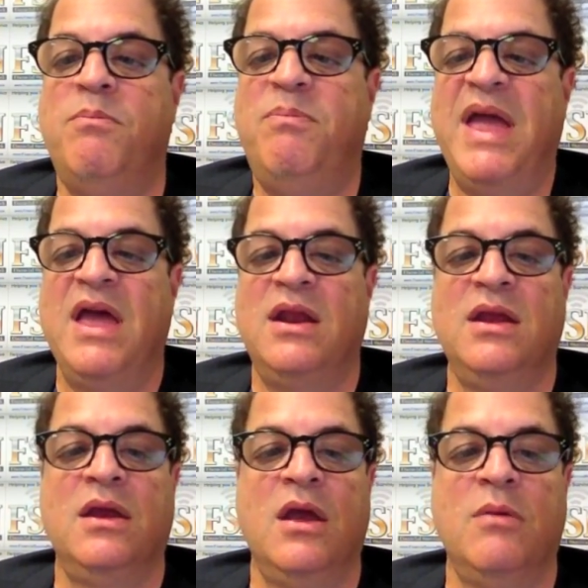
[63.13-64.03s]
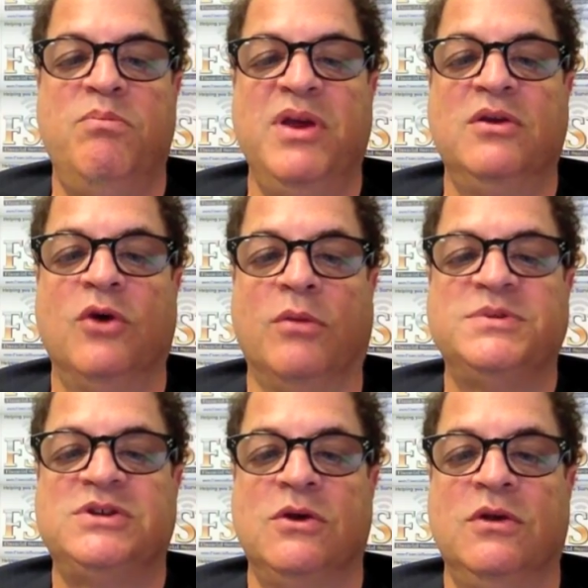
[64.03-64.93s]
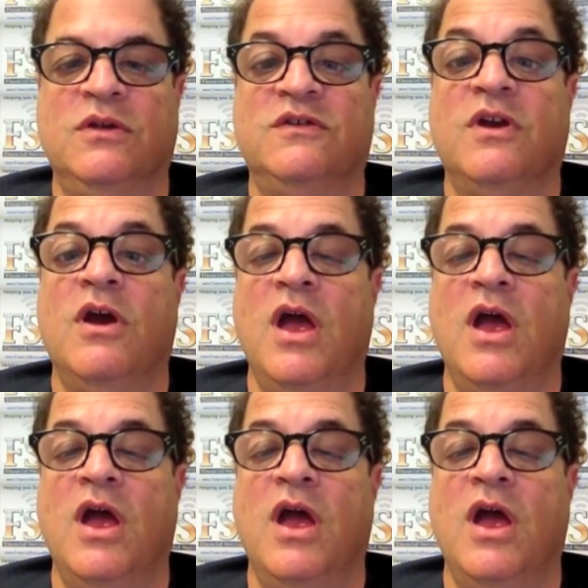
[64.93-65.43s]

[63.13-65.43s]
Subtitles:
banning big gulp sodas.